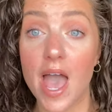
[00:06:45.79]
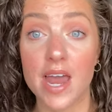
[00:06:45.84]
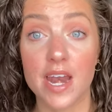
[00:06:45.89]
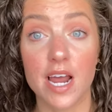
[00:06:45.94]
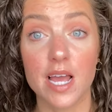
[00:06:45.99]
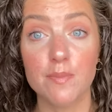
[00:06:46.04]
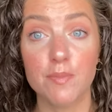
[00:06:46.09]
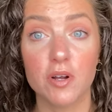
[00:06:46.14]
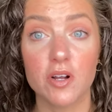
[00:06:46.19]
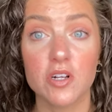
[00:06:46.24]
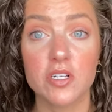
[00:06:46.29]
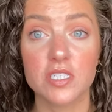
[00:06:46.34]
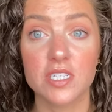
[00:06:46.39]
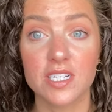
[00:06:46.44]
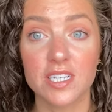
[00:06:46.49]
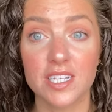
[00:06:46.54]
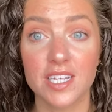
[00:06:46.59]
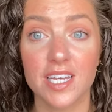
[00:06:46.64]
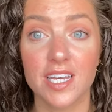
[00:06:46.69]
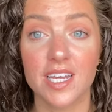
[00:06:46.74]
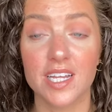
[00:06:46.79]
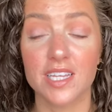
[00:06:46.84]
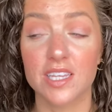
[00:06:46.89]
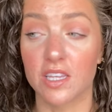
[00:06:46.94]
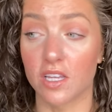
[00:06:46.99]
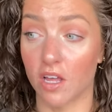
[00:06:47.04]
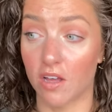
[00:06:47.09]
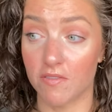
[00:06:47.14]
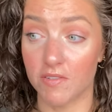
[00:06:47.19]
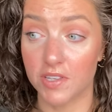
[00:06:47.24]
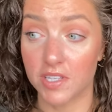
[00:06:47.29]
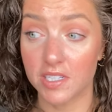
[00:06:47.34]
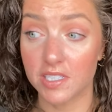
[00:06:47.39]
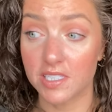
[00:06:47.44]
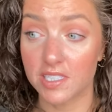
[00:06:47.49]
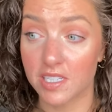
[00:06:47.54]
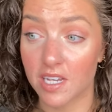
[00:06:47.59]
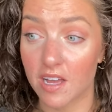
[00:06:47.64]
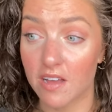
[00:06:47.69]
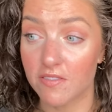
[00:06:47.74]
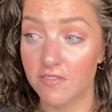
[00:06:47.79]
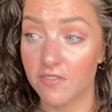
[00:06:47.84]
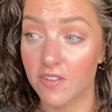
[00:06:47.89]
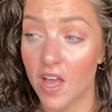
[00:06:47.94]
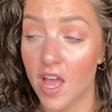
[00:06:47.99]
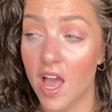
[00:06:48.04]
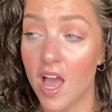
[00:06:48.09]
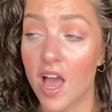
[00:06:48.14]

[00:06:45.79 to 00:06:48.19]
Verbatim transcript: And I personally love this stuff.